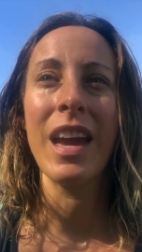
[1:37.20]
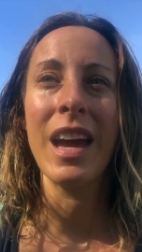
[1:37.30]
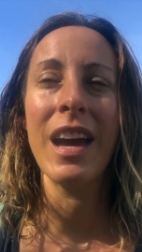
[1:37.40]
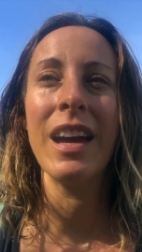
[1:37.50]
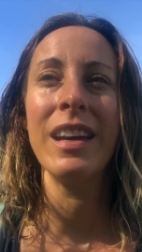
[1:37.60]

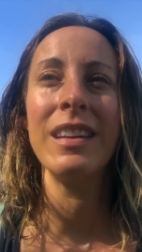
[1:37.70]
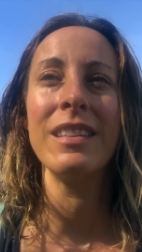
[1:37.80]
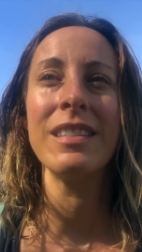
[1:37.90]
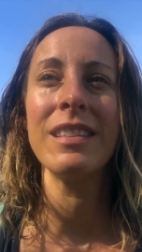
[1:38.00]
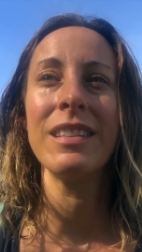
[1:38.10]

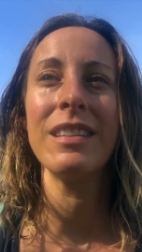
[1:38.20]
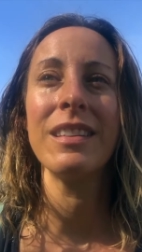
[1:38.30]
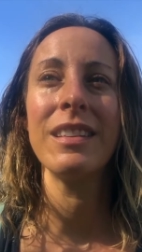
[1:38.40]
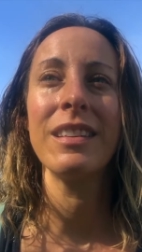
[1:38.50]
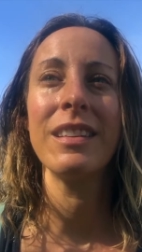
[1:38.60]
And
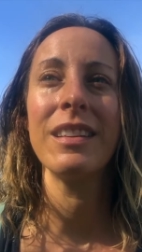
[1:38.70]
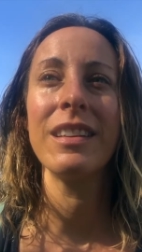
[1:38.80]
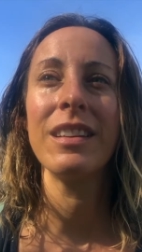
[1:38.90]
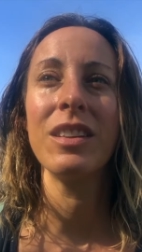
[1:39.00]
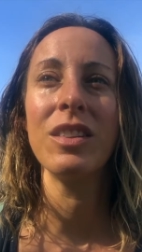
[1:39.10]

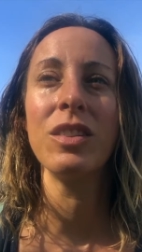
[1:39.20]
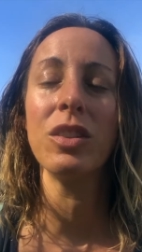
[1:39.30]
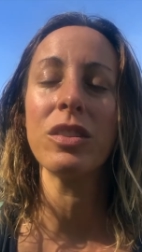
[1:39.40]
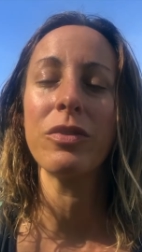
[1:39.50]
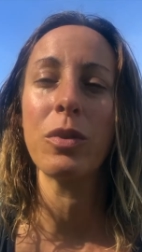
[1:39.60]

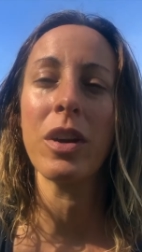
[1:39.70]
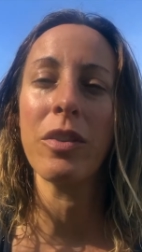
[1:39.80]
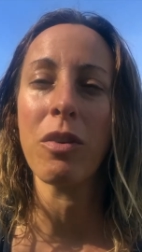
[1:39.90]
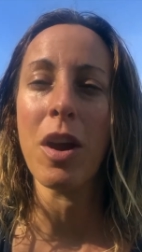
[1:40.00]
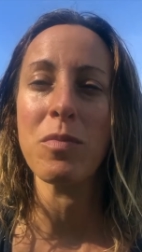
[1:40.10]
looked for
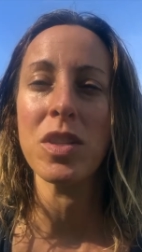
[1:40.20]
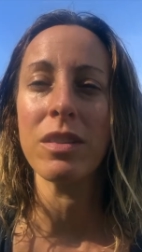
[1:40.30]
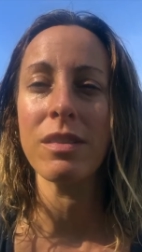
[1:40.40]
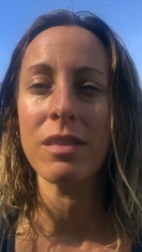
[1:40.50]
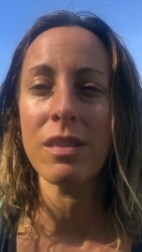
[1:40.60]
other
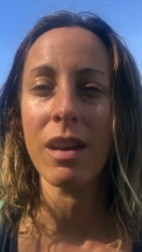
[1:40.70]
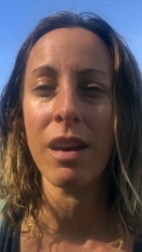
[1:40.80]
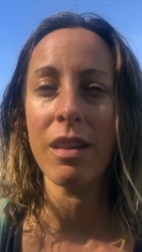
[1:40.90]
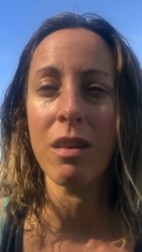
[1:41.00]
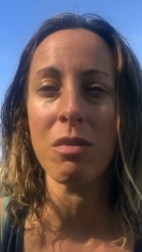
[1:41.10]
options.
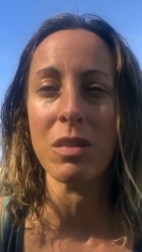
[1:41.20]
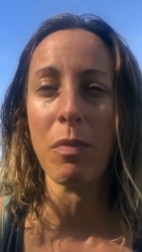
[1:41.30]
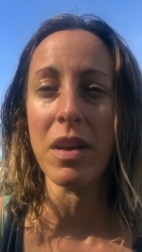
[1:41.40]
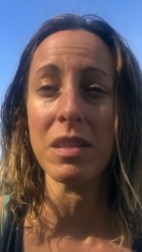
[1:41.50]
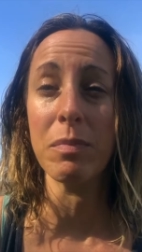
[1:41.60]
There was a
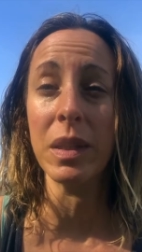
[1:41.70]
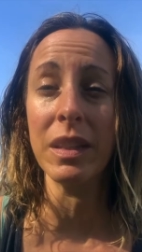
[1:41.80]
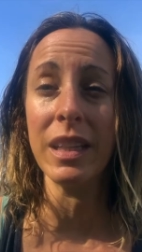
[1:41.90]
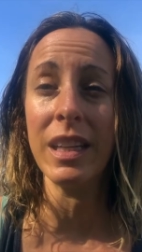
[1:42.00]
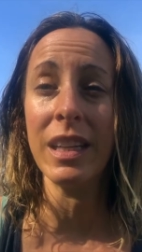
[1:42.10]

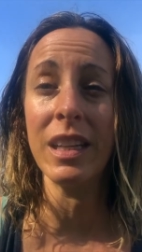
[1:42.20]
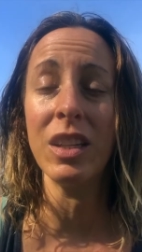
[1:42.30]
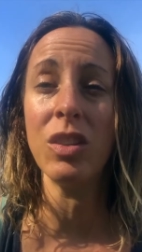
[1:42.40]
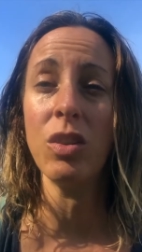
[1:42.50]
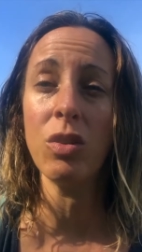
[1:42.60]
possibility
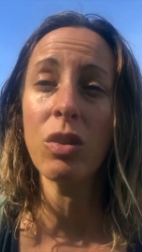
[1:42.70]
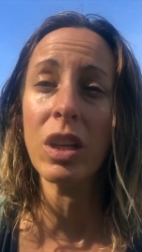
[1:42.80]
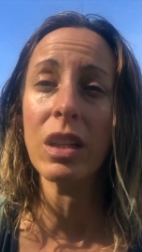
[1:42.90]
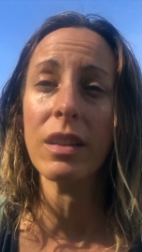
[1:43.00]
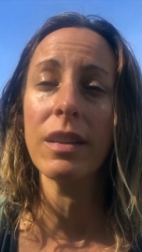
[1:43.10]
in New
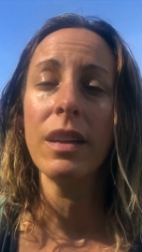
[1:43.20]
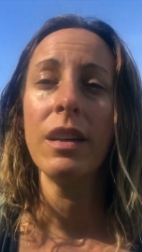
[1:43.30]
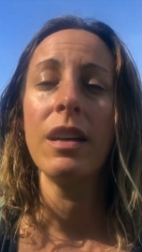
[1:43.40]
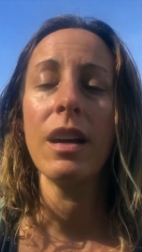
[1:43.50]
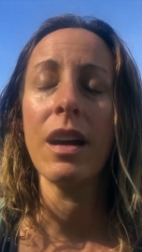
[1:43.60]
York,
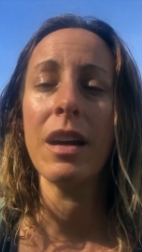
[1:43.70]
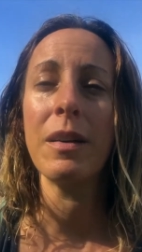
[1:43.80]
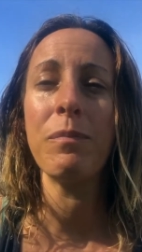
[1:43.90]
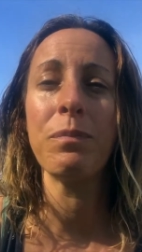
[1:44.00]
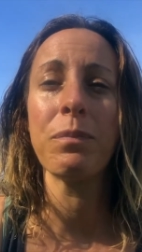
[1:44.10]

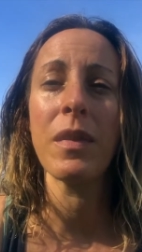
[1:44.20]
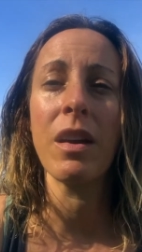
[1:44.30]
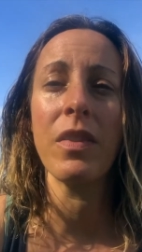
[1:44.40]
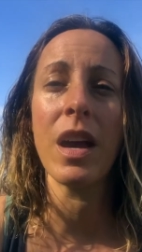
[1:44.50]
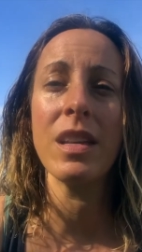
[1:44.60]

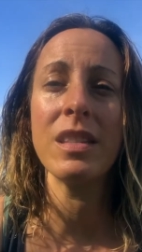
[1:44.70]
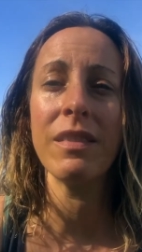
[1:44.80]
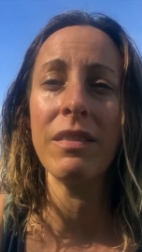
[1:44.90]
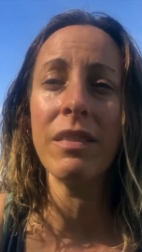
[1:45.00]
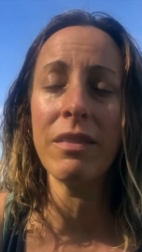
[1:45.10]
on the
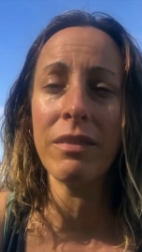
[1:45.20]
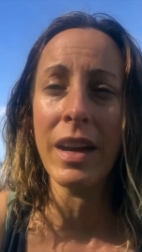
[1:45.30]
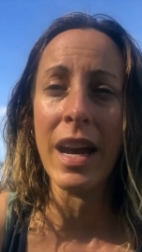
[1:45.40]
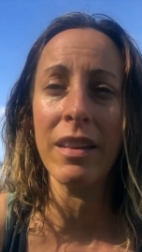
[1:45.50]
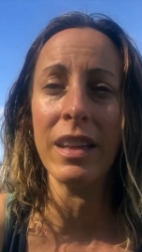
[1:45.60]
Hudson
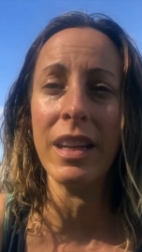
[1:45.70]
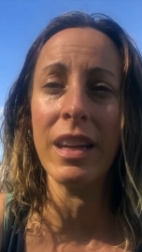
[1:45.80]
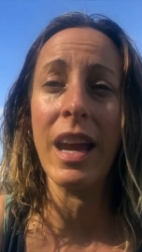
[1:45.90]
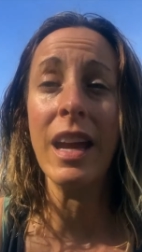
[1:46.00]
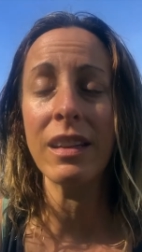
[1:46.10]
Valley
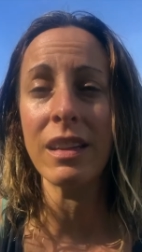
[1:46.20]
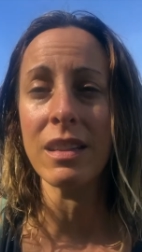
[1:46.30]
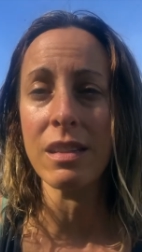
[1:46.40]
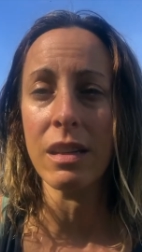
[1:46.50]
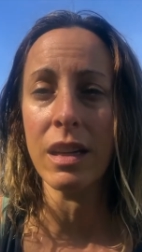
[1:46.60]
and in
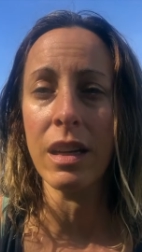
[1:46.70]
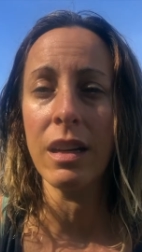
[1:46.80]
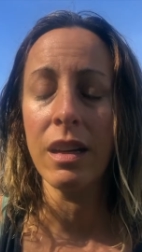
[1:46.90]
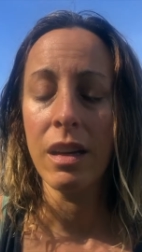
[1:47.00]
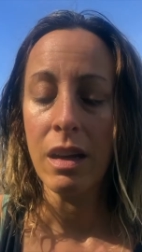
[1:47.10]
the city.
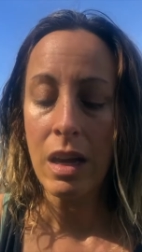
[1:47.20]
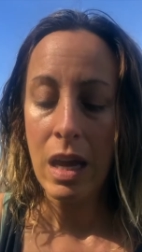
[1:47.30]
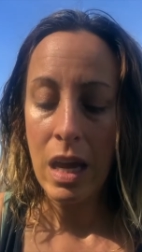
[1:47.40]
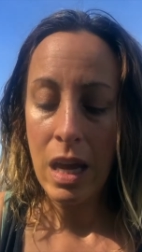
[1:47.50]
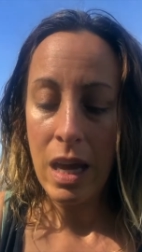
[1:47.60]

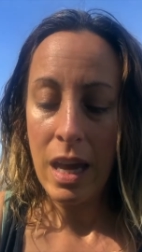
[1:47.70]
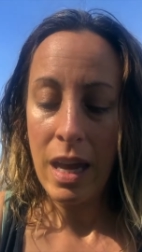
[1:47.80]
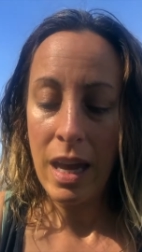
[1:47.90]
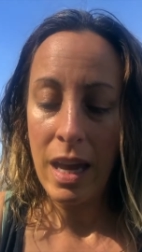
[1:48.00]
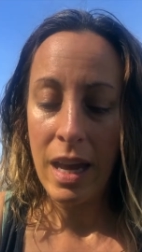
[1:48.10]

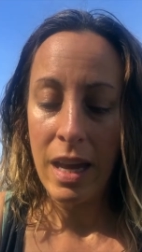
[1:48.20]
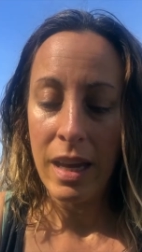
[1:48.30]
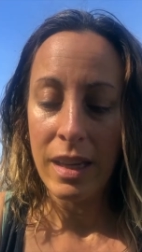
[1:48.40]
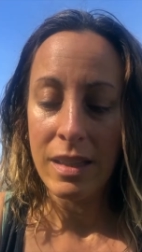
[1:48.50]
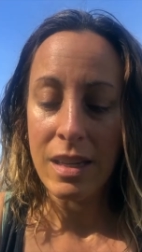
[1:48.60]

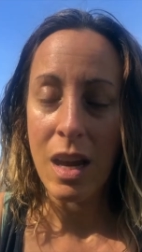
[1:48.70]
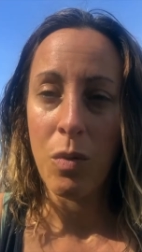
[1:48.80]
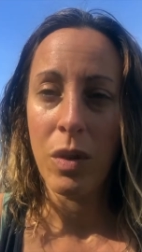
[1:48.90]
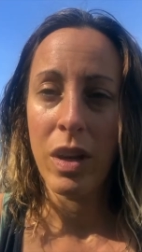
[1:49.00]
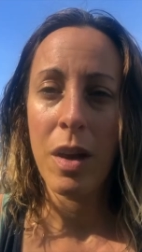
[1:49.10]
And I
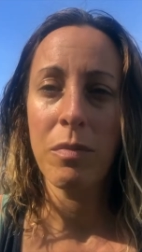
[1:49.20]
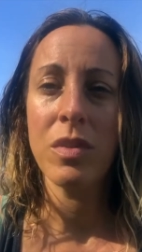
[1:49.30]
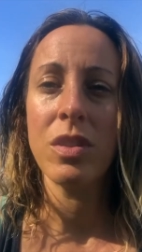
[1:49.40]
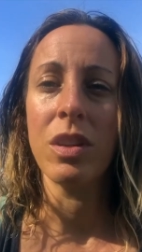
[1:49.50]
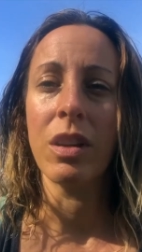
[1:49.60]
went up,
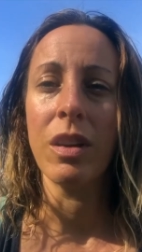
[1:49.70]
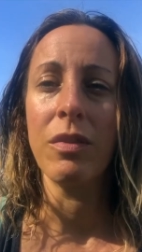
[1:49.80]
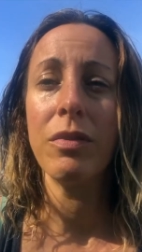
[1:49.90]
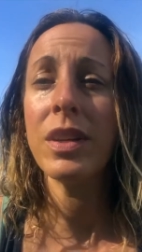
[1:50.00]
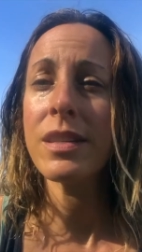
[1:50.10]
took a
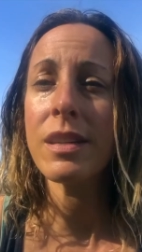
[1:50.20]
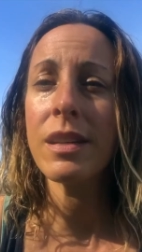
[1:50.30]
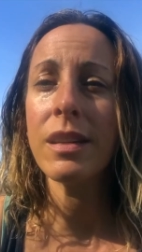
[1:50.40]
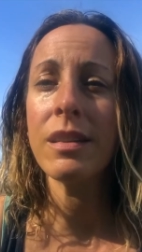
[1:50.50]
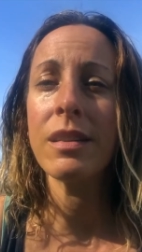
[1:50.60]

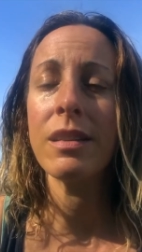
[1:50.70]
visit,